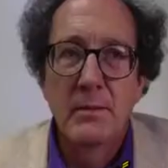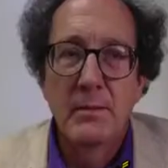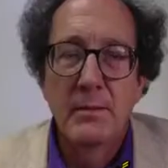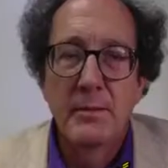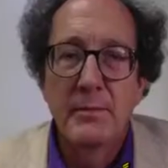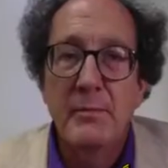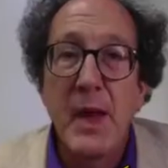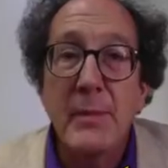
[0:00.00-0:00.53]

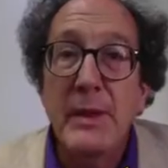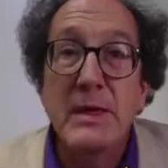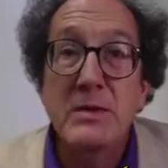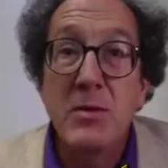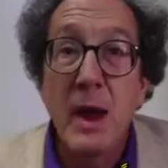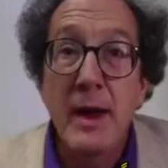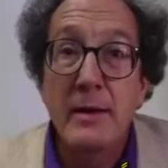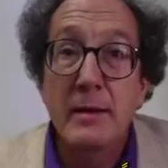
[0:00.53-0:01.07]
Maybe he's
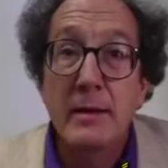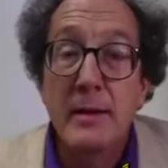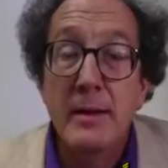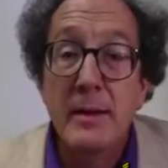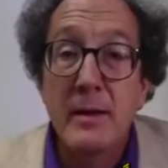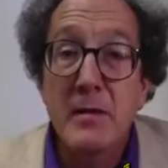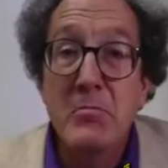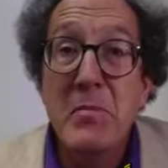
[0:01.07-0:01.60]
right.
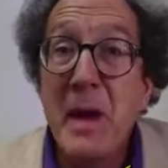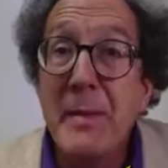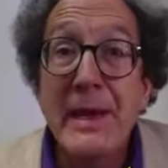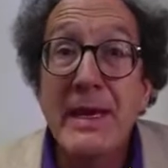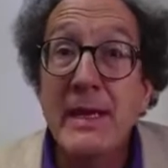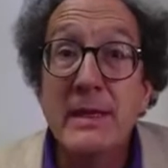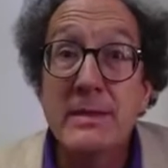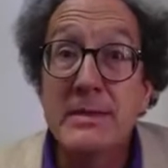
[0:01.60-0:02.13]
Maybe it
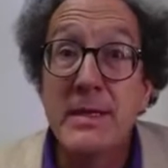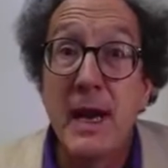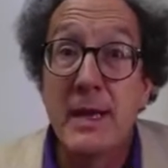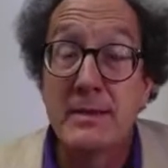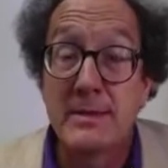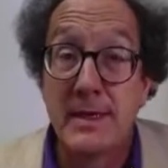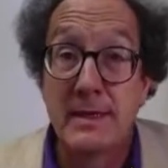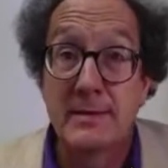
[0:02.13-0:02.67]
is
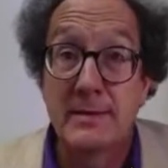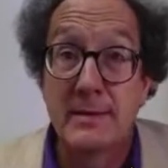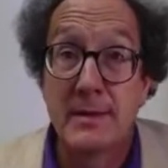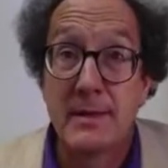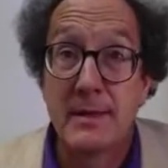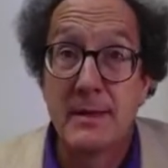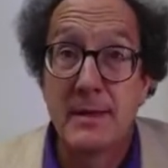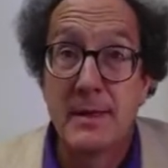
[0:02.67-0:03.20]
nonsense.
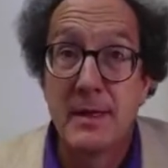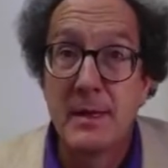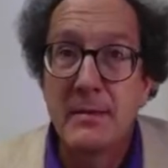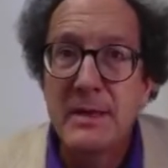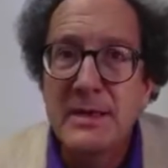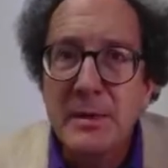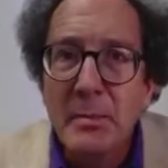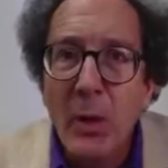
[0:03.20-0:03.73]
But
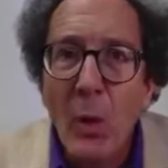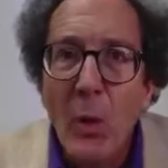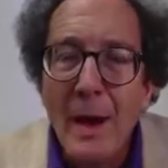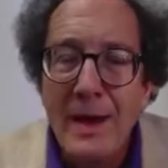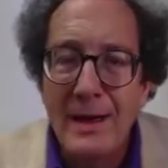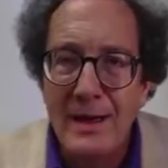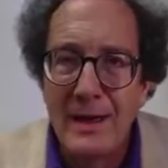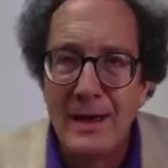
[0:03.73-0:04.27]
the
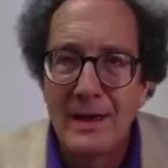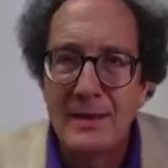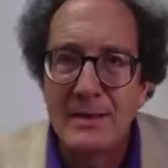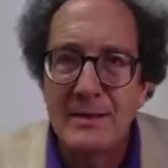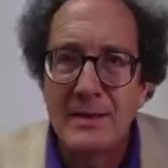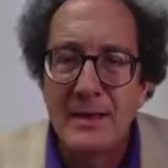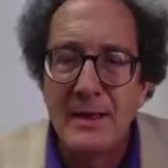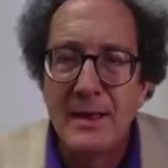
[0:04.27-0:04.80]
point is
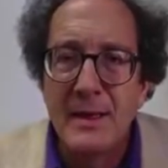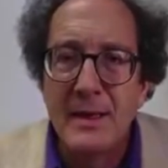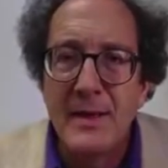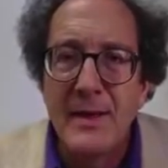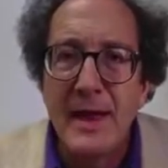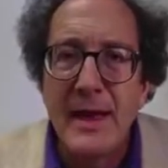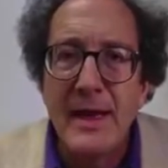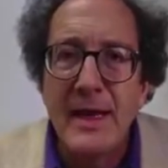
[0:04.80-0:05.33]

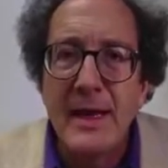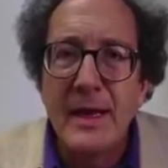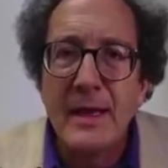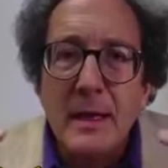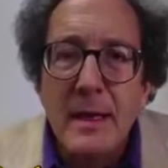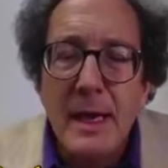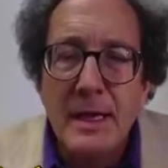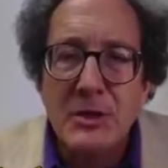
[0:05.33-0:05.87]
that he
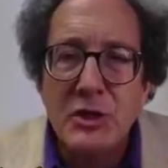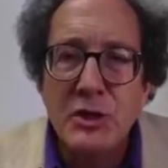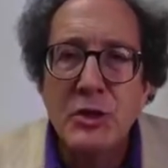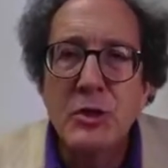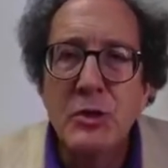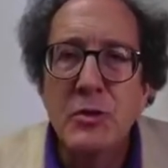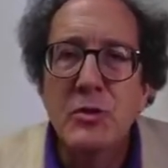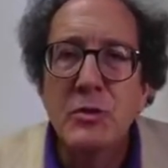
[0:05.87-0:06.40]
gets
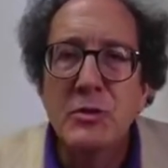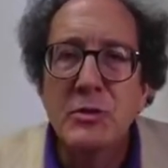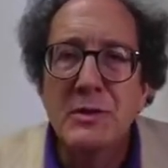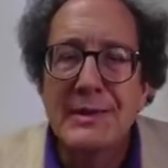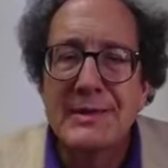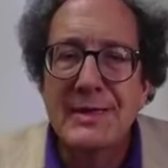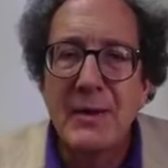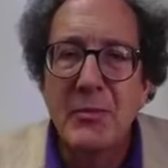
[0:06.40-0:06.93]
you to
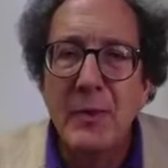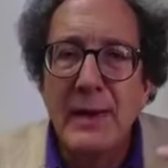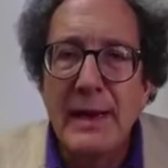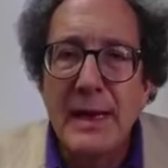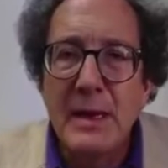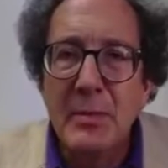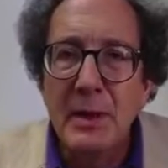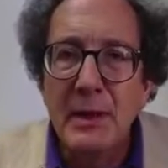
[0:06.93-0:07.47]
accept what he
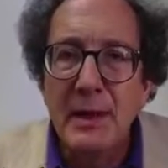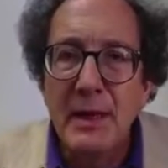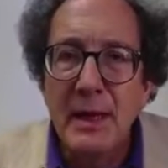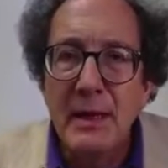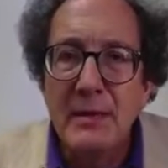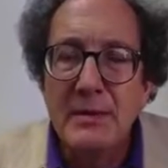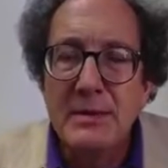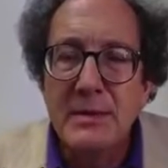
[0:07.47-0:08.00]

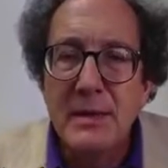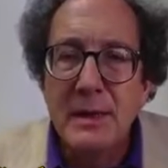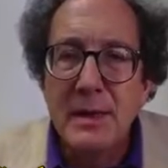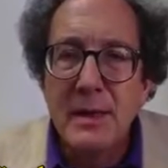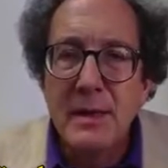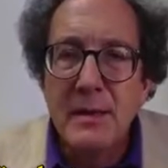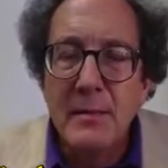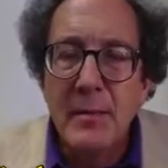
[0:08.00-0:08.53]
believes
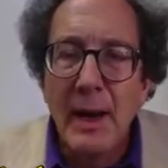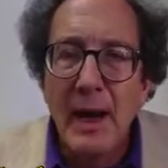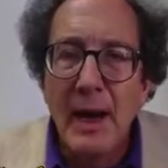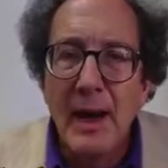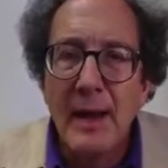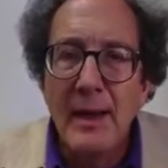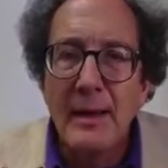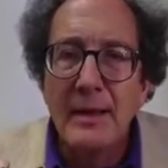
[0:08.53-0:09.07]

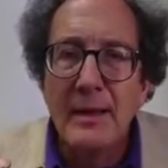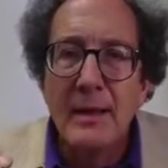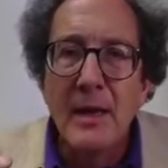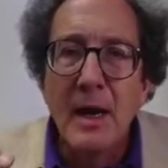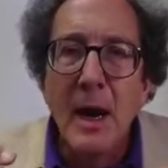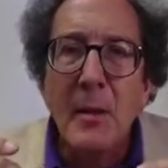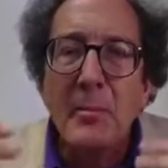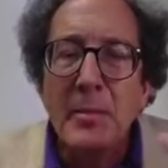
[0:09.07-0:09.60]
by
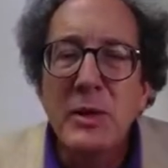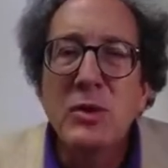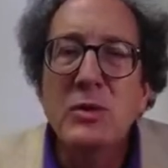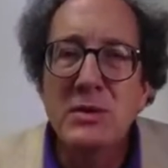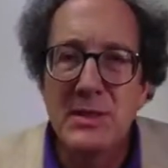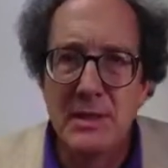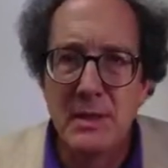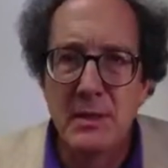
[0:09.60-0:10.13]

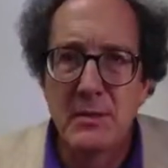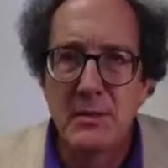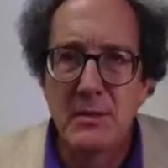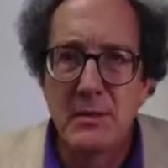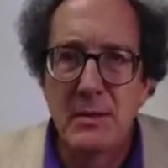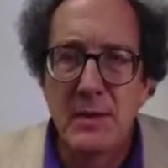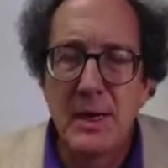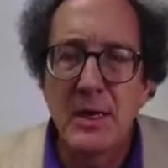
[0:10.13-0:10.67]
abusing you
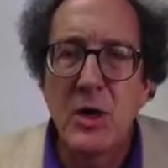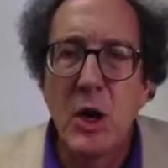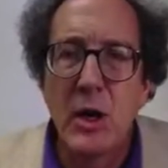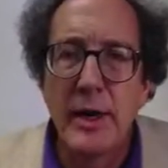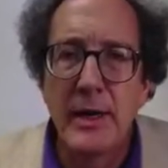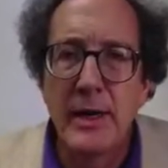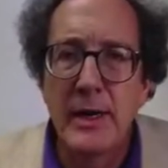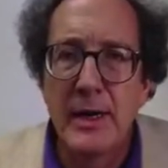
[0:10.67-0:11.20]
and calling
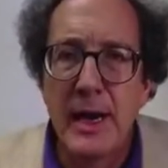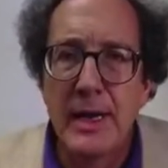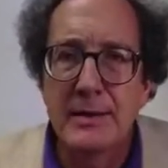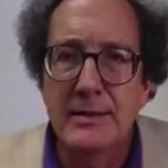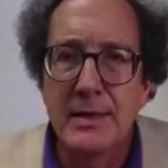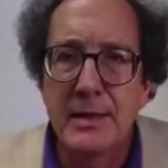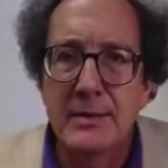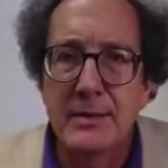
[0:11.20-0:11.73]
it
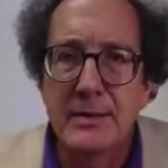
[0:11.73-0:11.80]
nonsense.